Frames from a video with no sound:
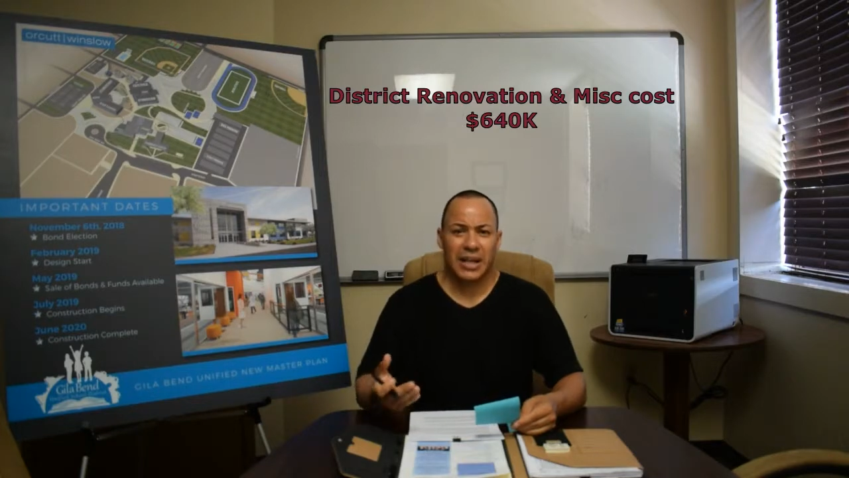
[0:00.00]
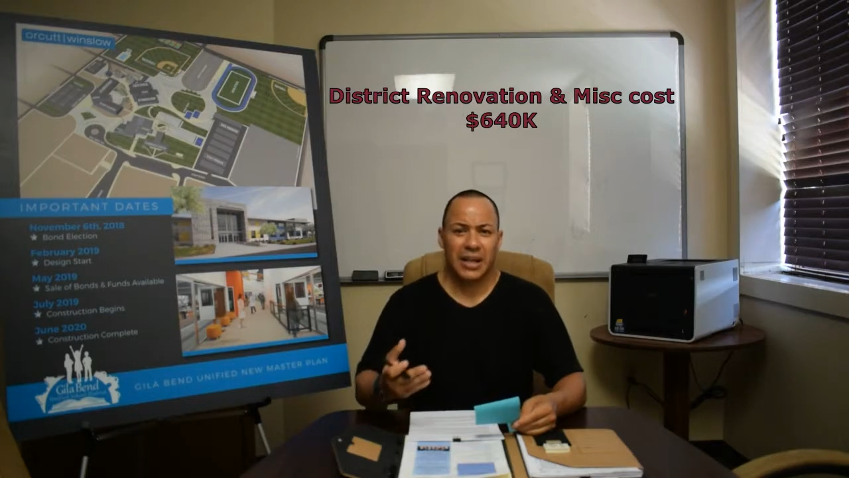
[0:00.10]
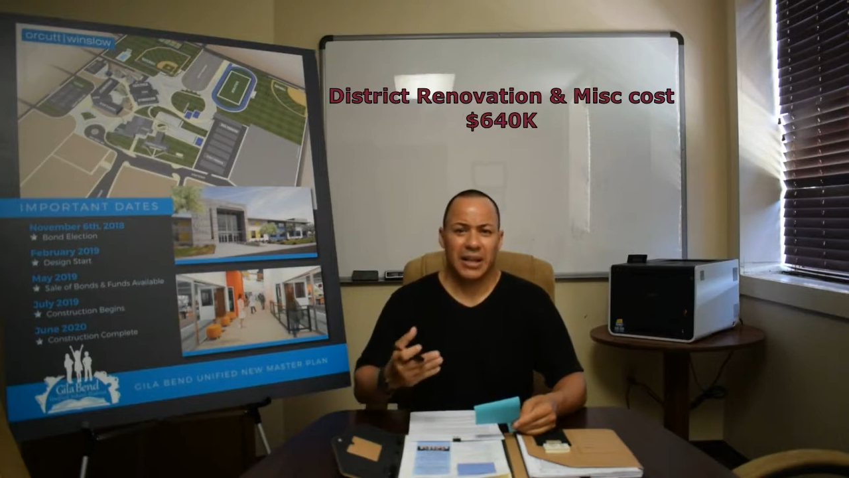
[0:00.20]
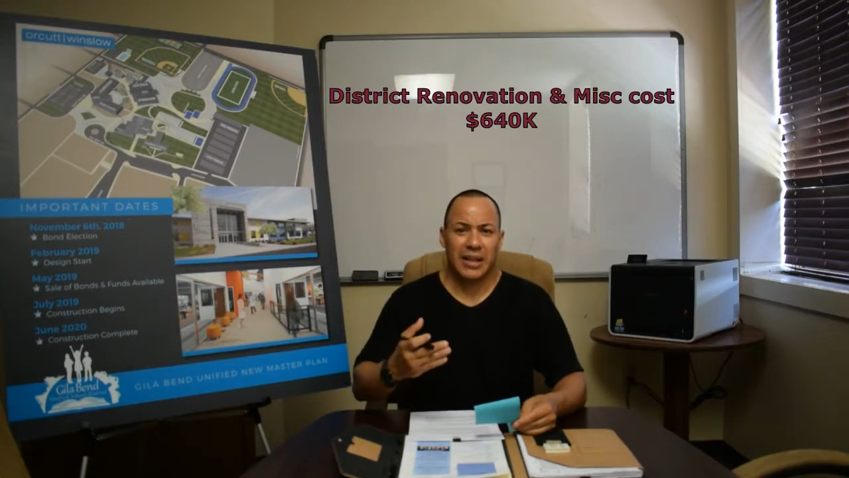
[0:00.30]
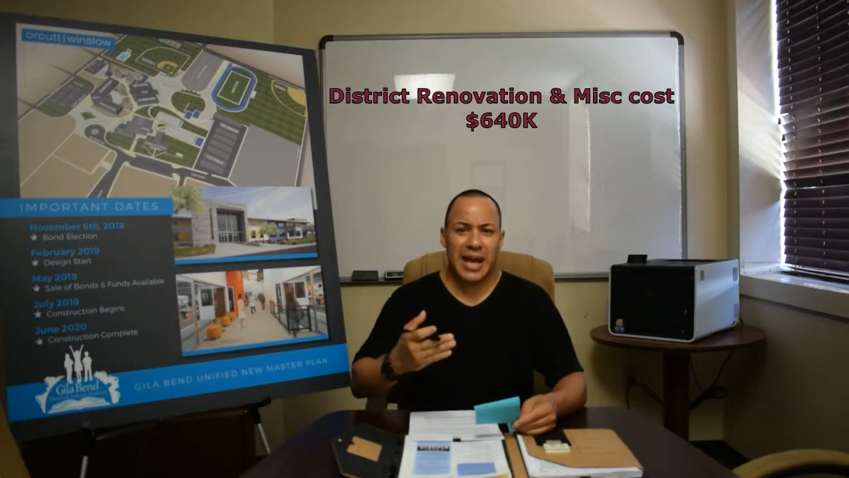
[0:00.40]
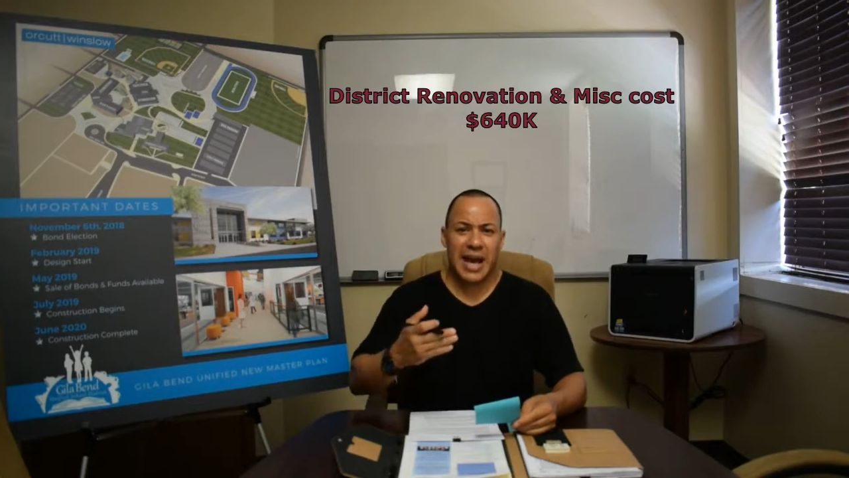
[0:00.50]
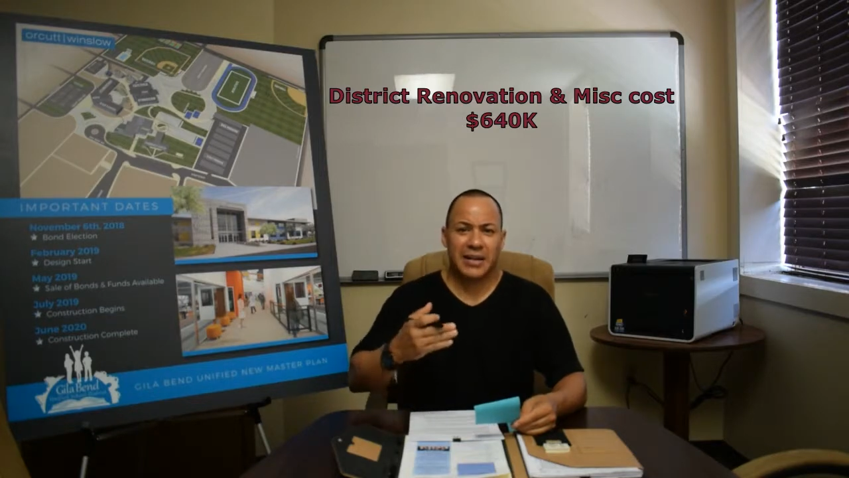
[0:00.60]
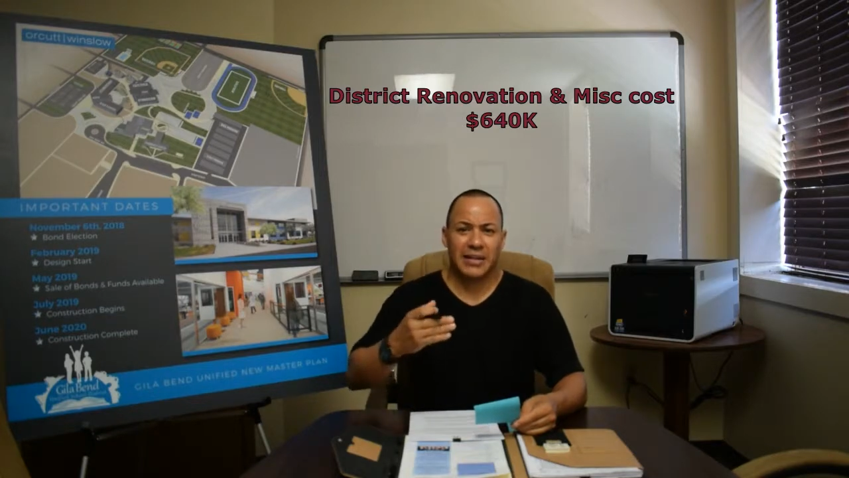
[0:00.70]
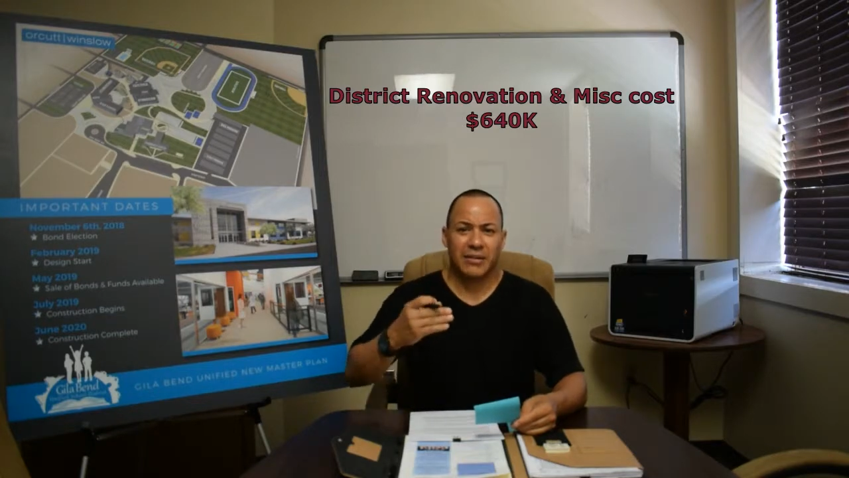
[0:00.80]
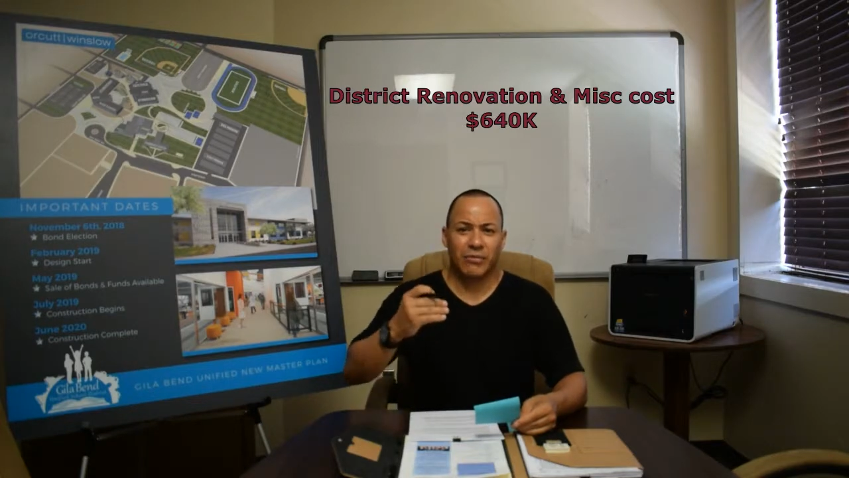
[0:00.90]
and
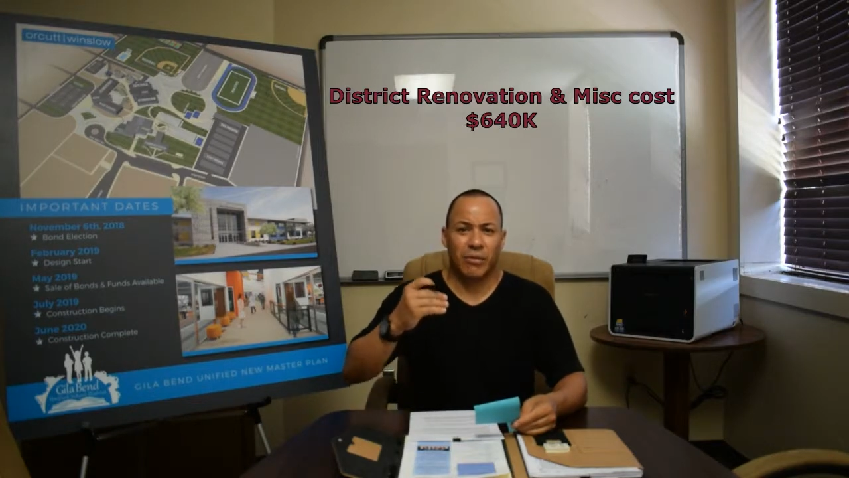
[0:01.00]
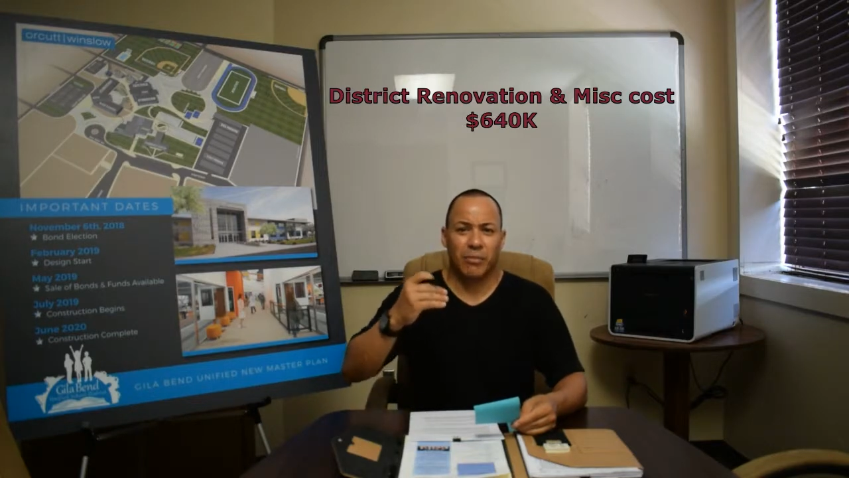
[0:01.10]
that will